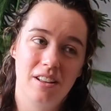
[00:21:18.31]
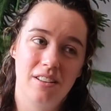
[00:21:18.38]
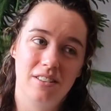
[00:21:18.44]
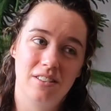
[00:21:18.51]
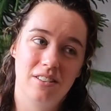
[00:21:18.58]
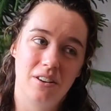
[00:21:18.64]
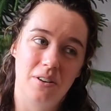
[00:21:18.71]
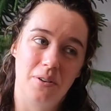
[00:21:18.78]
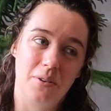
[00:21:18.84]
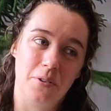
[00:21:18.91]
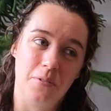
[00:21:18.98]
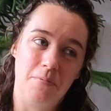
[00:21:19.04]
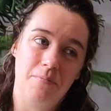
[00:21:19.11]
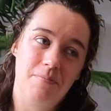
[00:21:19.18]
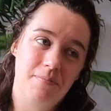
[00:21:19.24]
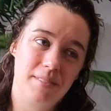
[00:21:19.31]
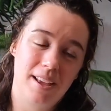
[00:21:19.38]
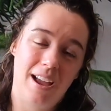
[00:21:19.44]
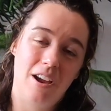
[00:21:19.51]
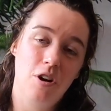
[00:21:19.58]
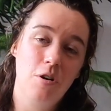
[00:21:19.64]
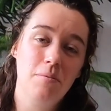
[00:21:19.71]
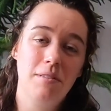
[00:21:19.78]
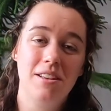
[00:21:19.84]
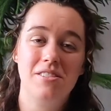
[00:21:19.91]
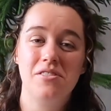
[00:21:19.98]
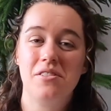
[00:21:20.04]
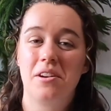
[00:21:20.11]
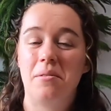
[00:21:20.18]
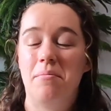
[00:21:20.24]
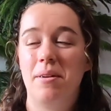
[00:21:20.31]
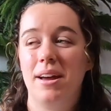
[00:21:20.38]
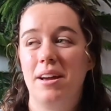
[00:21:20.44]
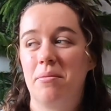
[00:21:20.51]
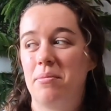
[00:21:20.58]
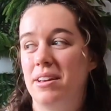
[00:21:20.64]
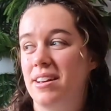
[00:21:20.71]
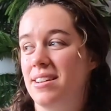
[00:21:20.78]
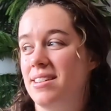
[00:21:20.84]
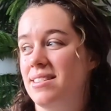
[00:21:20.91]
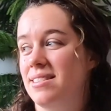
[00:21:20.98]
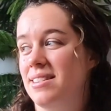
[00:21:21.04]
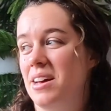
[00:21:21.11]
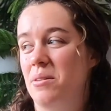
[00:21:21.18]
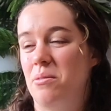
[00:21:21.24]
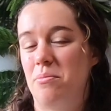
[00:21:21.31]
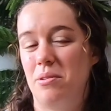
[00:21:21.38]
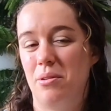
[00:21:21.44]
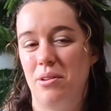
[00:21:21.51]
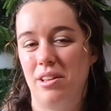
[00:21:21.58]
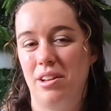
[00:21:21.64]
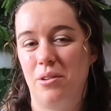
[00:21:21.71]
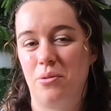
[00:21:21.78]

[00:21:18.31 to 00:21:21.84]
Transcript: So I hope they do come back because that would be really